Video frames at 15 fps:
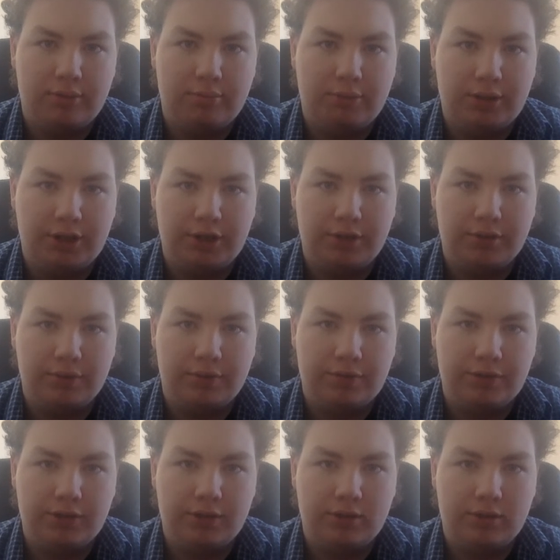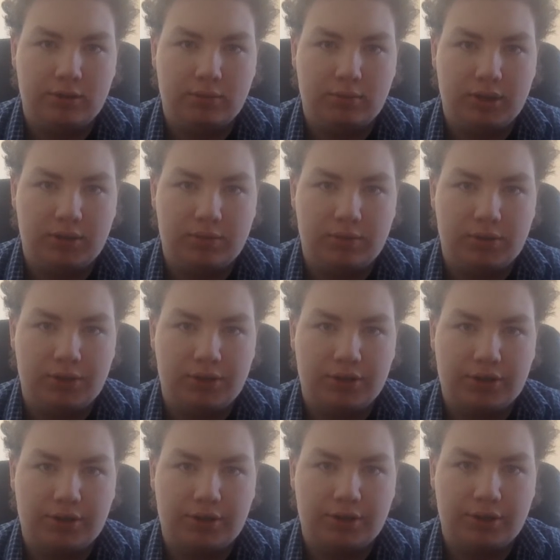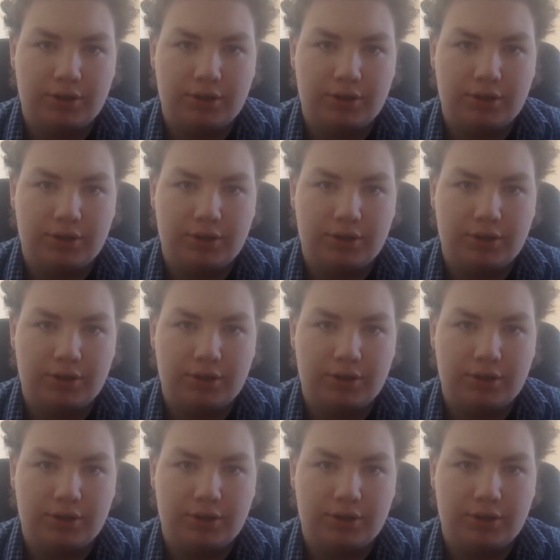but I do feel that my work